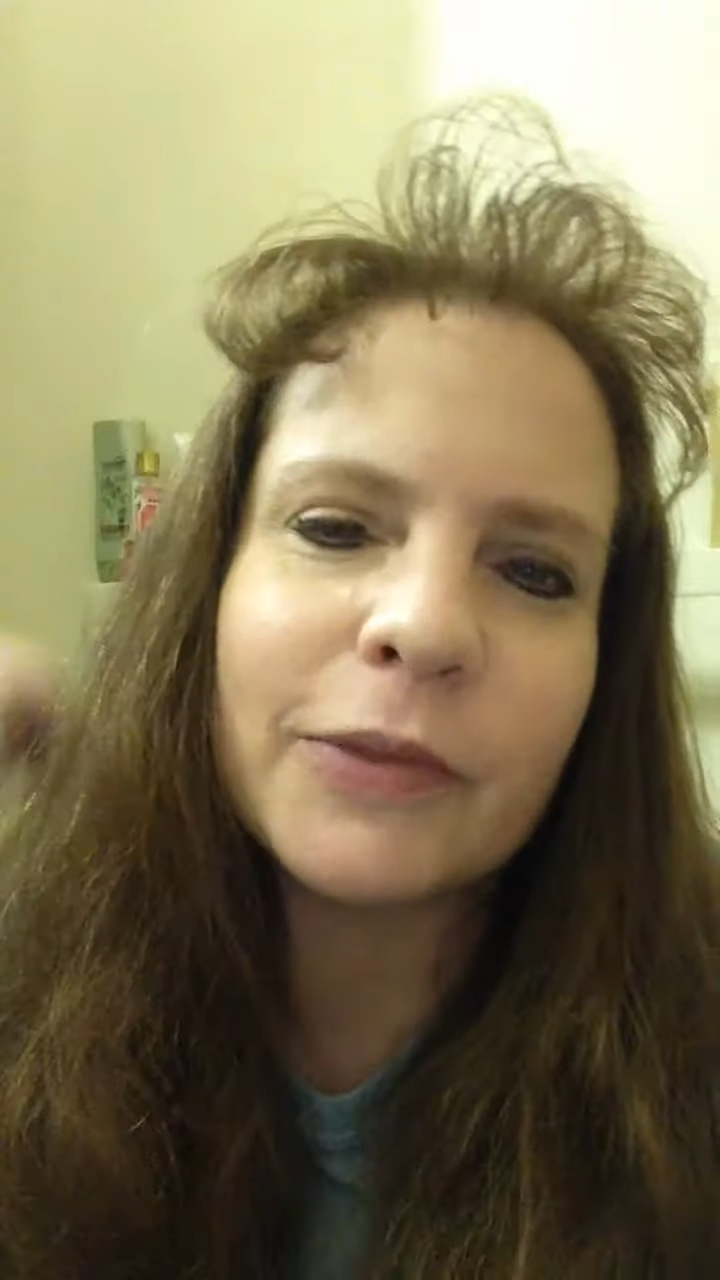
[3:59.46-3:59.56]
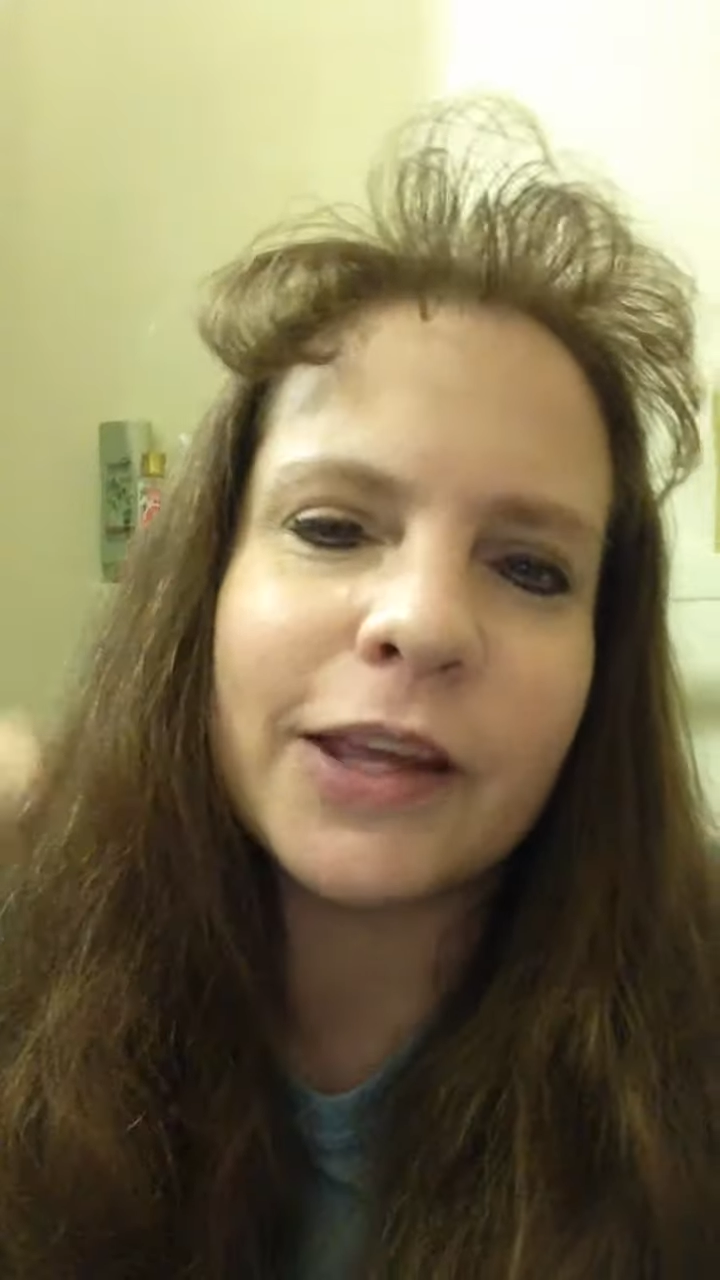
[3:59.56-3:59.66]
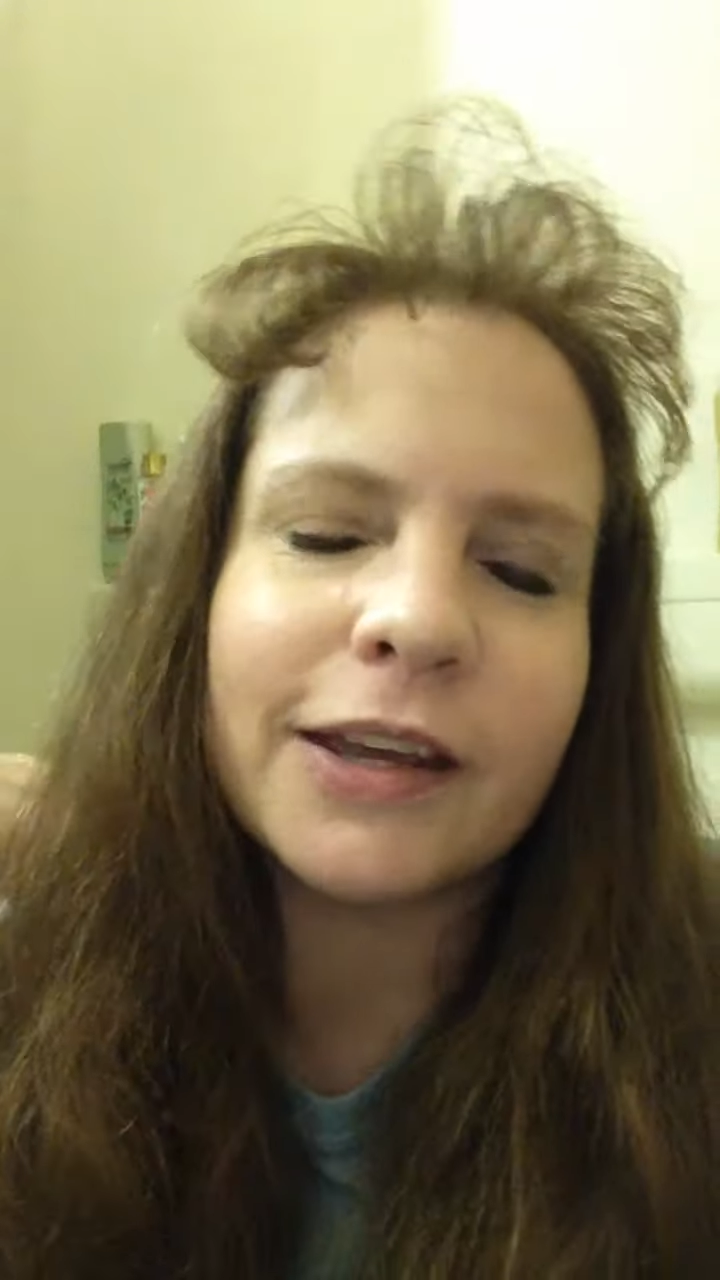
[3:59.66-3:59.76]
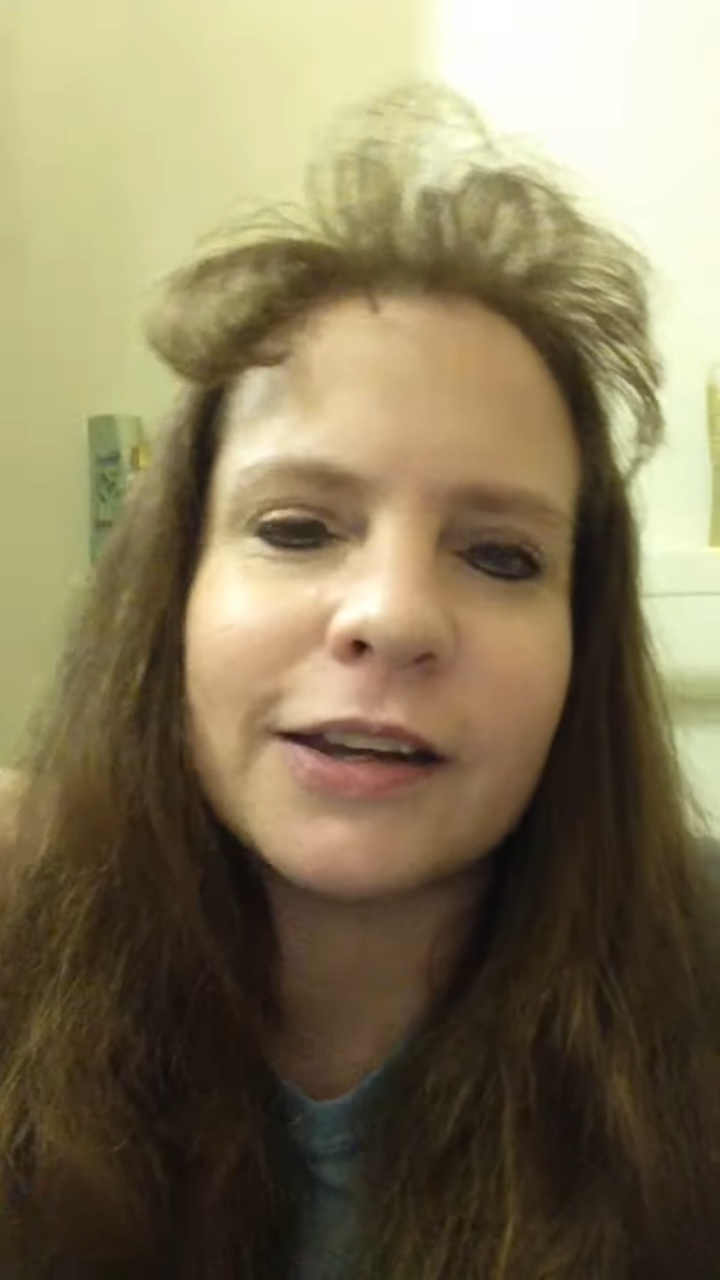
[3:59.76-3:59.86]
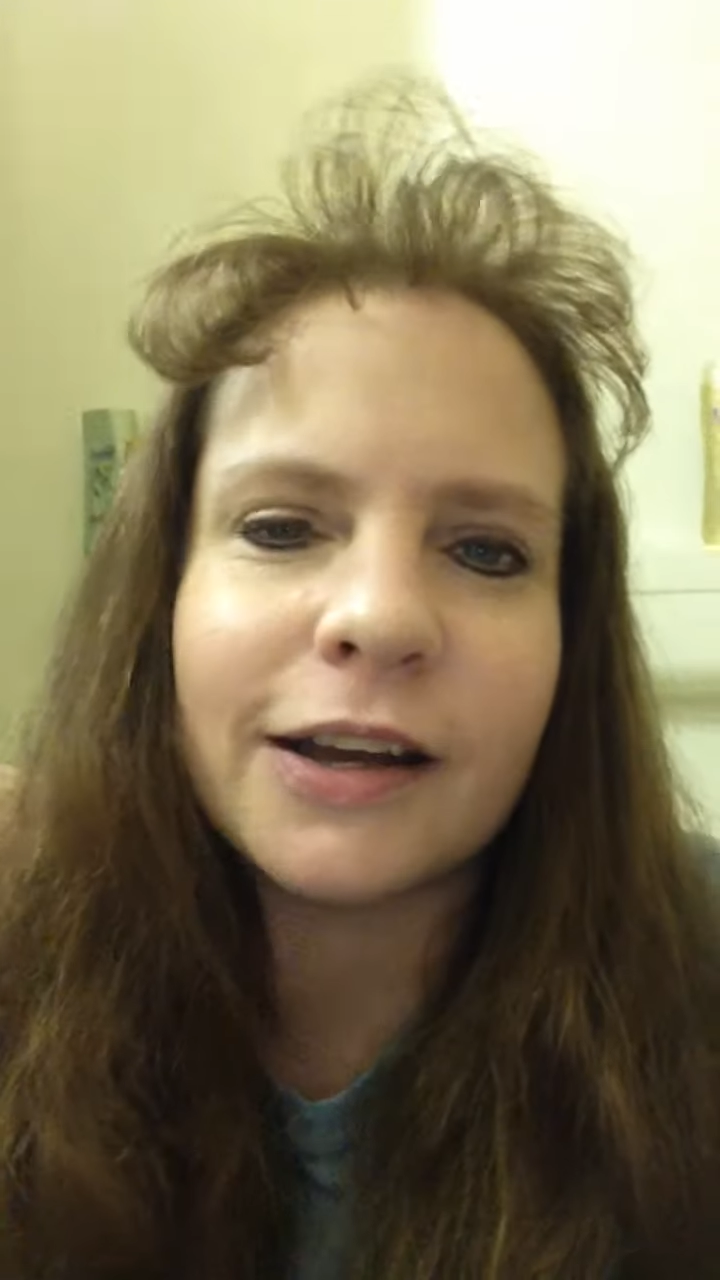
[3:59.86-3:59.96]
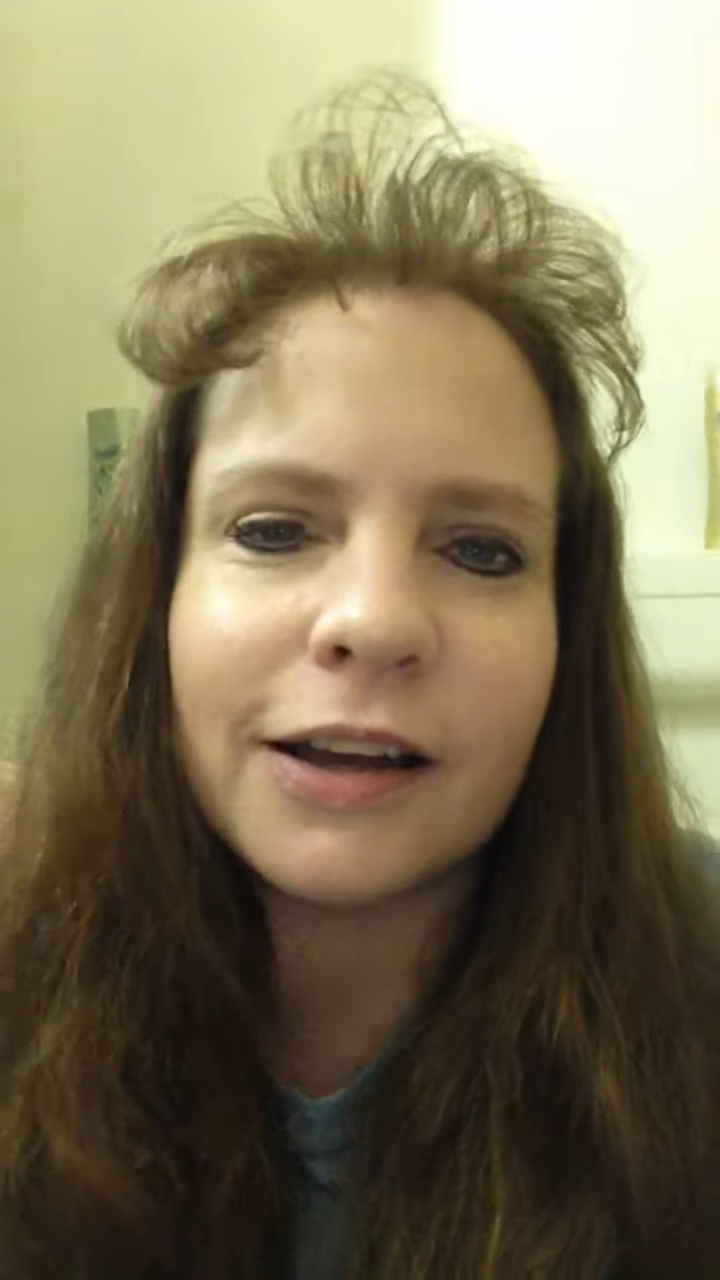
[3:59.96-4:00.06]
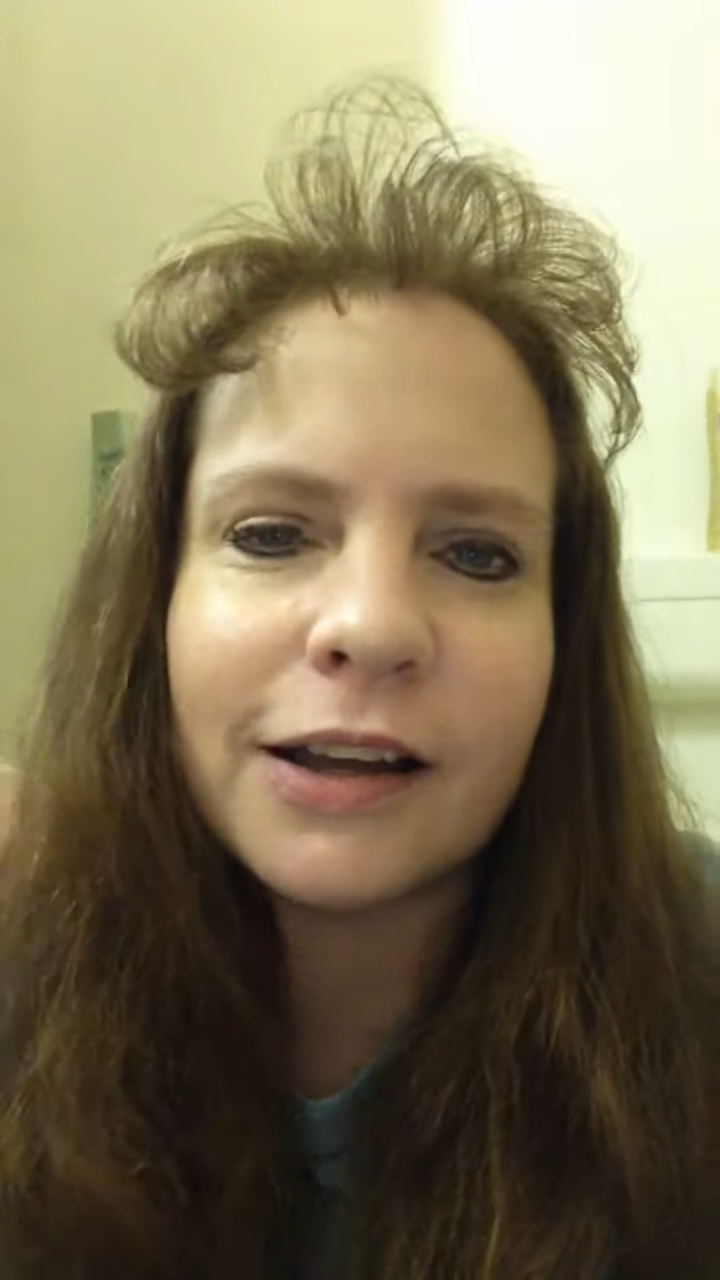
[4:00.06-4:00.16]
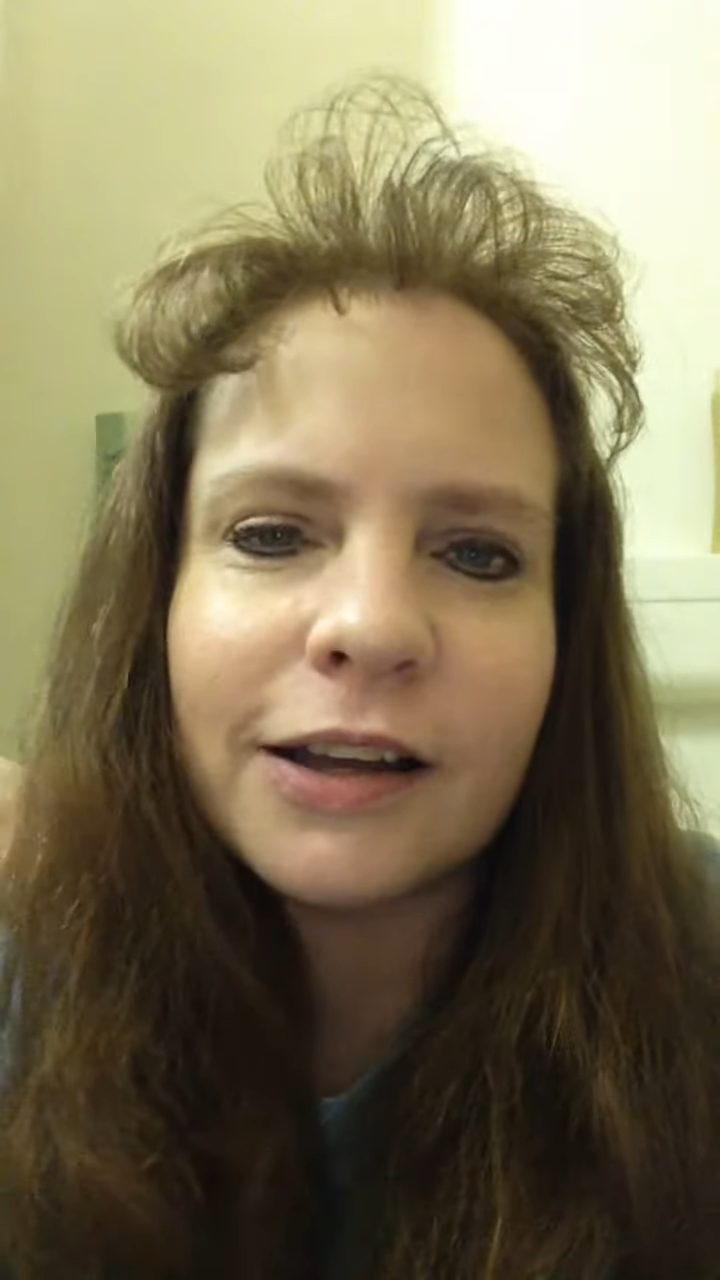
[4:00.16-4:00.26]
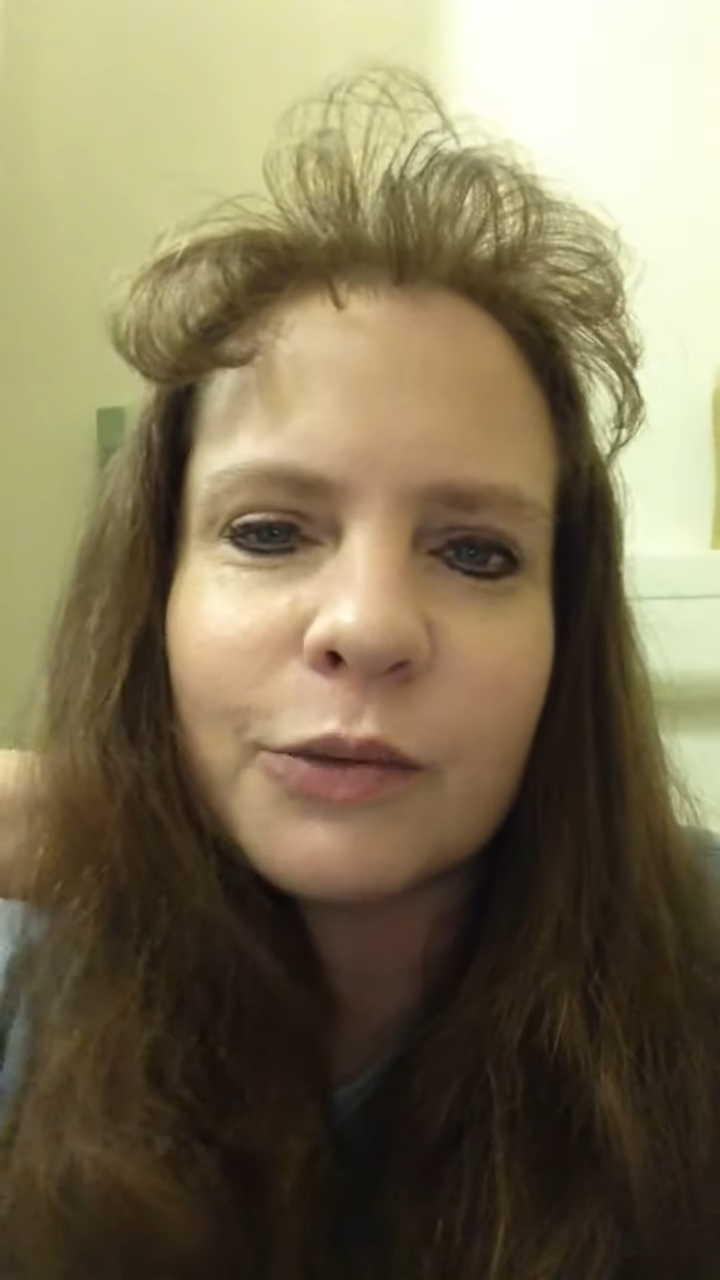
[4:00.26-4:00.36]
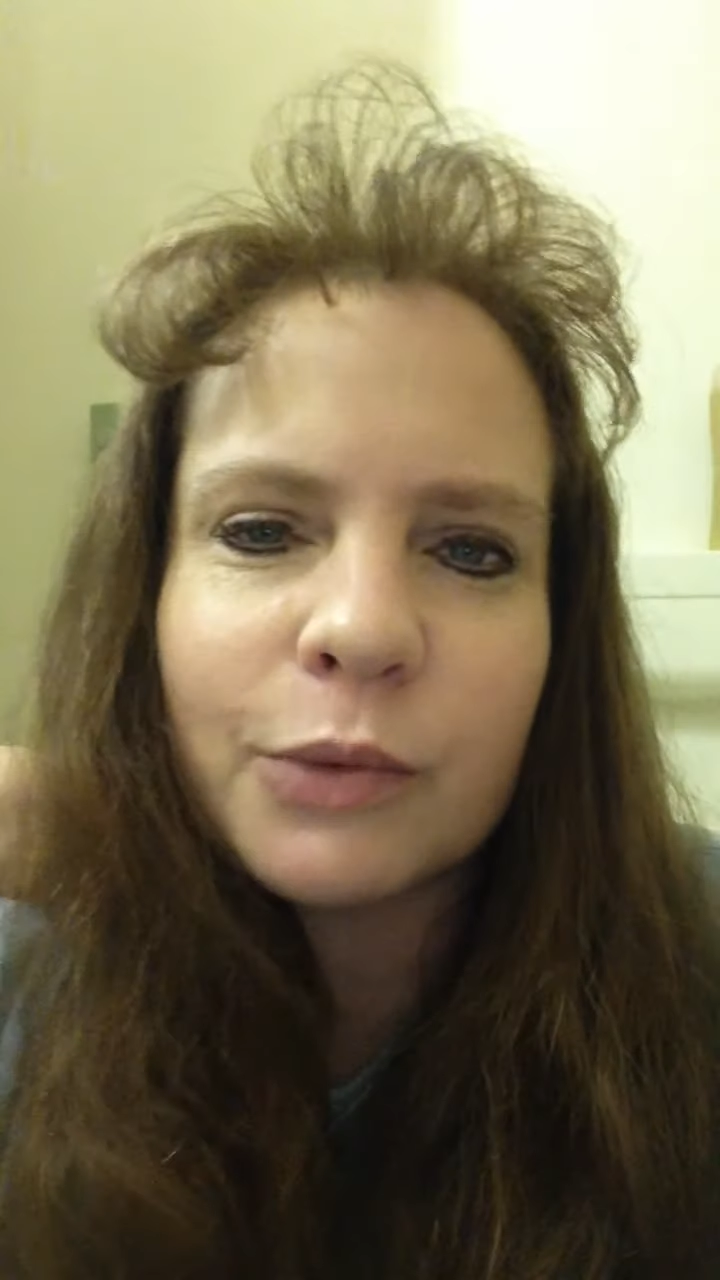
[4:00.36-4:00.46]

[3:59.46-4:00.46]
And uh,